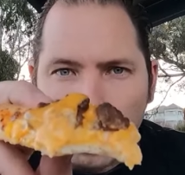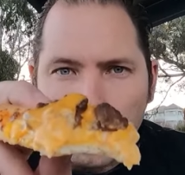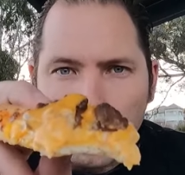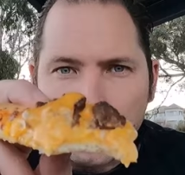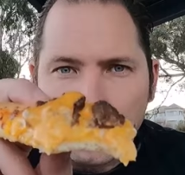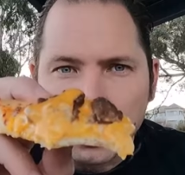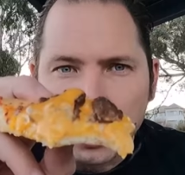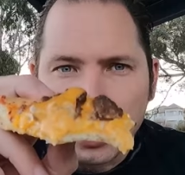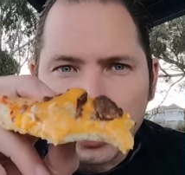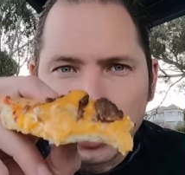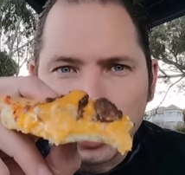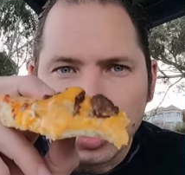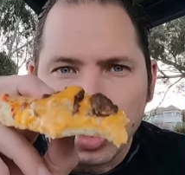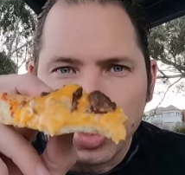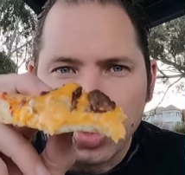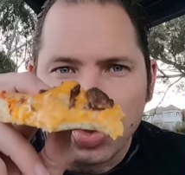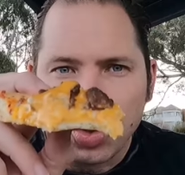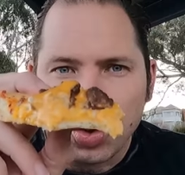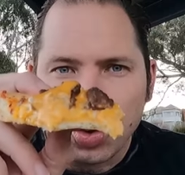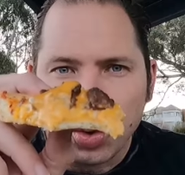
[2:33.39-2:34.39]
you can see the
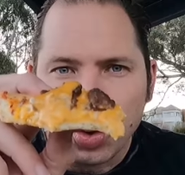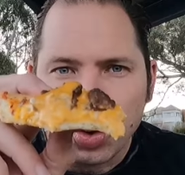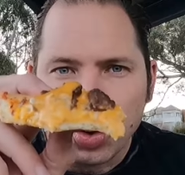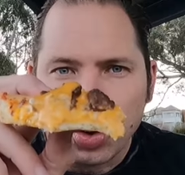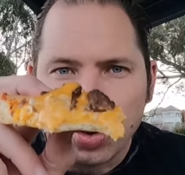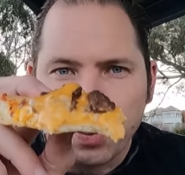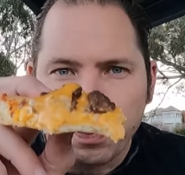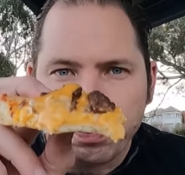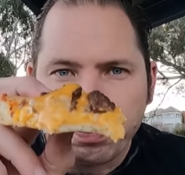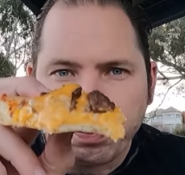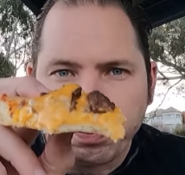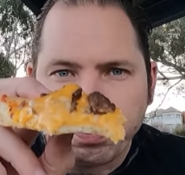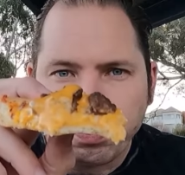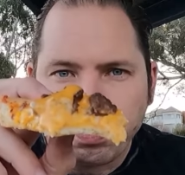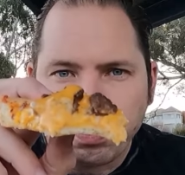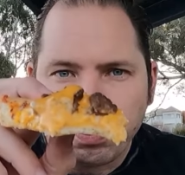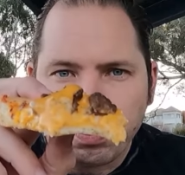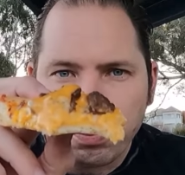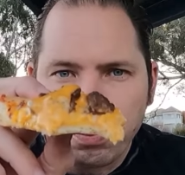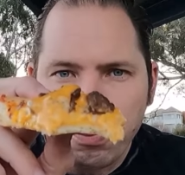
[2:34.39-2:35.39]
cheese sauce
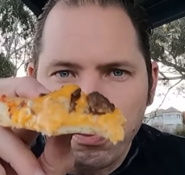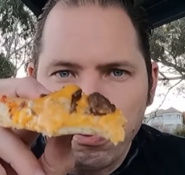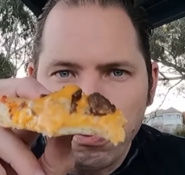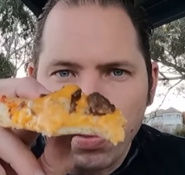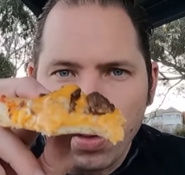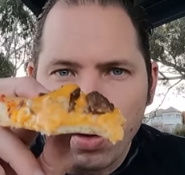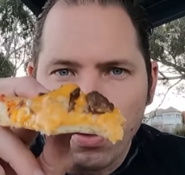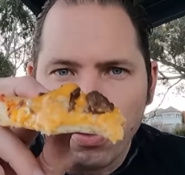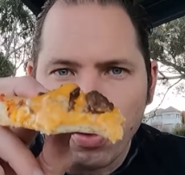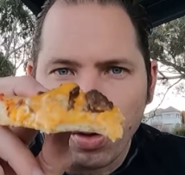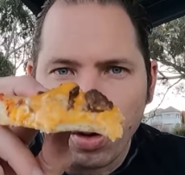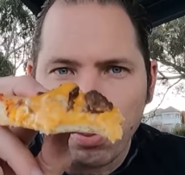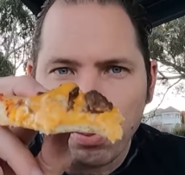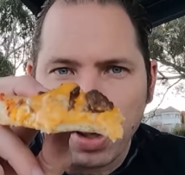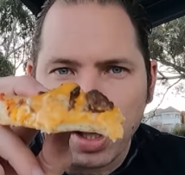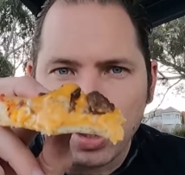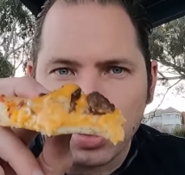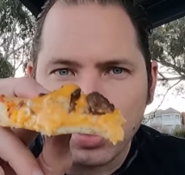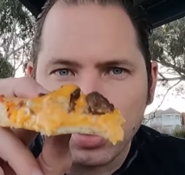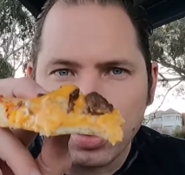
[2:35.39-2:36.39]
for the
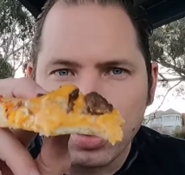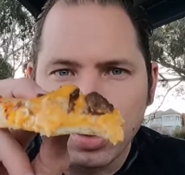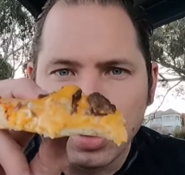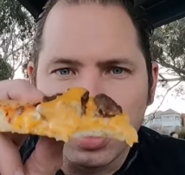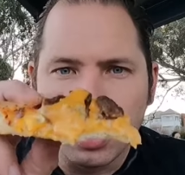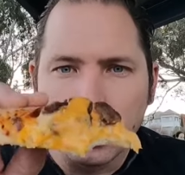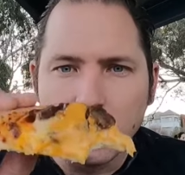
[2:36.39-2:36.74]
base.